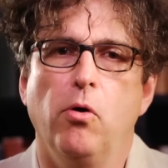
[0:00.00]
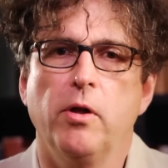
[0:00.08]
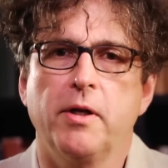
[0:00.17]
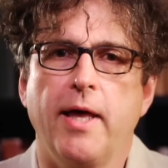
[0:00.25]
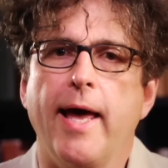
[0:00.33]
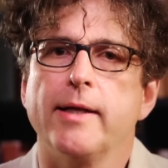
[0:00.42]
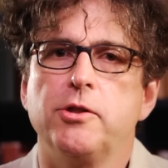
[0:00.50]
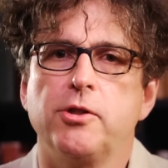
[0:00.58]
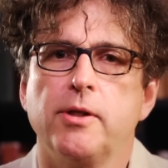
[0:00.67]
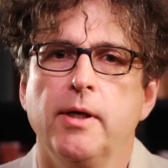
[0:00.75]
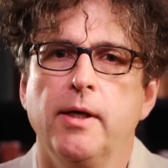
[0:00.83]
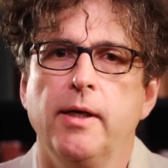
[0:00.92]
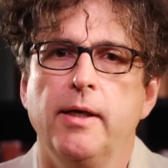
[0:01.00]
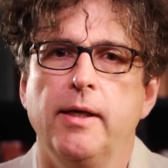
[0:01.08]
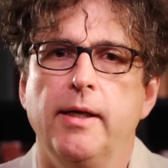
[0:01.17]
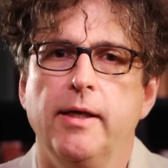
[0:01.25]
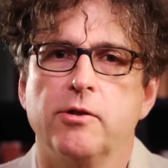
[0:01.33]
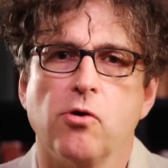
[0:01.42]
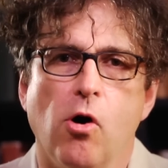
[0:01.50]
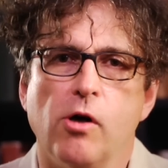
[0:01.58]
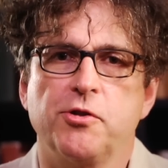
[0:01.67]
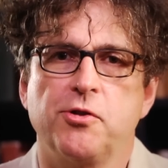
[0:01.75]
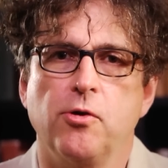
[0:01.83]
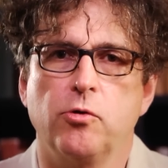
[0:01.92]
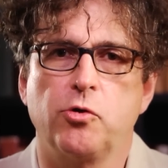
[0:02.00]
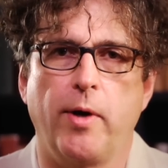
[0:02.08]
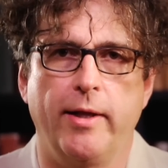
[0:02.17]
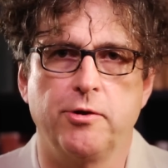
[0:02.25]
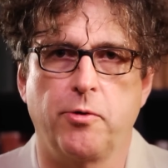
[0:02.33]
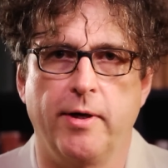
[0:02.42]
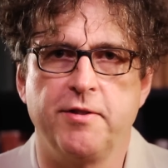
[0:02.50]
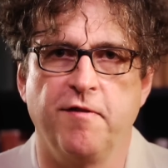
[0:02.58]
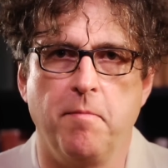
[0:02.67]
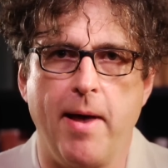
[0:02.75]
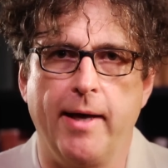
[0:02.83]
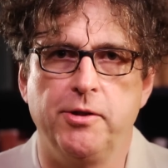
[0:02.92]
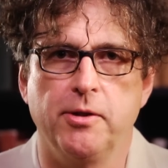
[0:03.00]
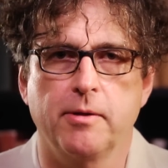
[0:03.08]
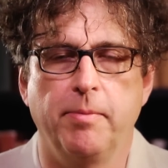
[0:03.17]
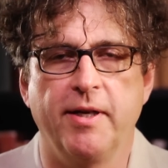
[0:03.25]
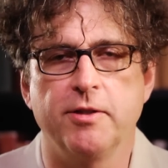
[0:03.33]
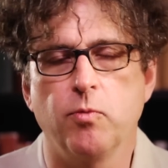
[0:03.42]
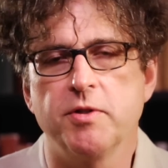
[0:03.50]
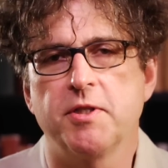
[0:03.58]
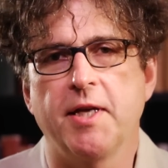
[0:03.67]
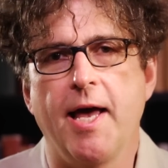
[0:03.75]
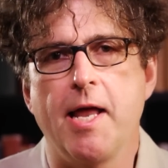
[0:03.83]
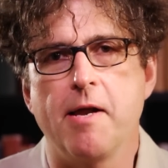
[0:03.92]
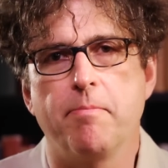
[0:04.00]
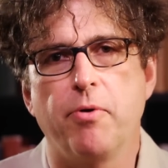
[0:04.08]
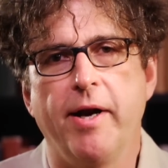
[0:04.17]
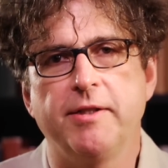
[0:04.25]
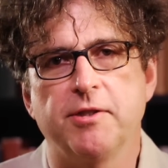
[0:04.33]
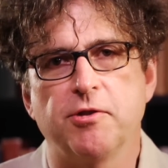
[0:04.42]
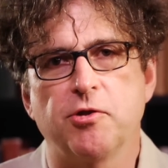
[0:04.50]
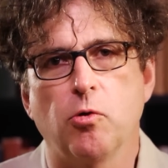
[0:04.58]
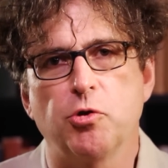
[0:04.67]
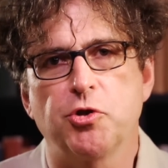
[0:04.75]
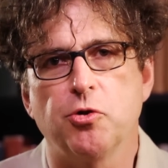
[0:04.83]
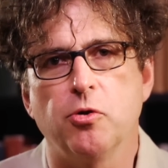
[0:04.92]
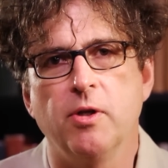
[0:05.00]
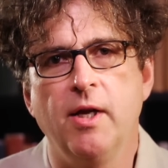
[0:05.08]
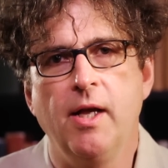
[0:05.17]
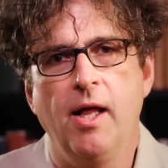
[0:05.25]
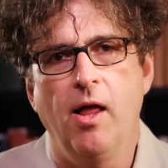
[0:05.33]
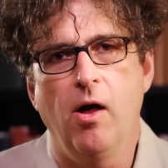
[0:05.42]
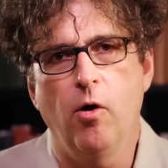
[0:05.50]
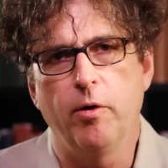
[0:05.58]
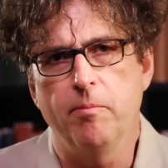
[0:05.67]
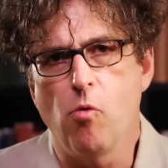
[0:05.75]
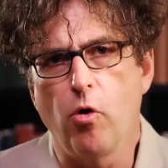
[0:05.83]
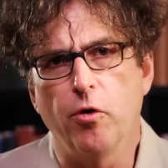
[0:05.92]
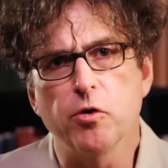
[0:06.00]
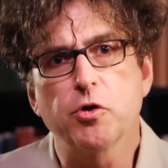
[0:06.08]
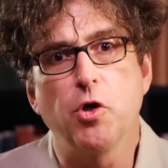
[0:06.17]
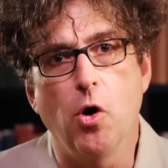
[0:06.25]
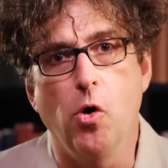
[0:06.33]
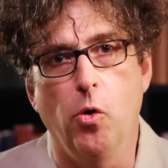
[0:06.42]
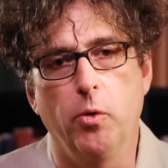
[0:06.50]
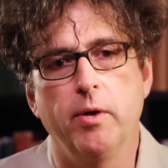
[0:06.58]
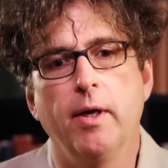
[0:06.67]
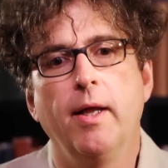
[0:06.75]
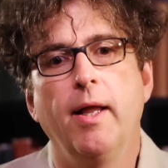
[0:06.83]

Bullet Catch is also transgressive magic because once again it breaks a social or moral code.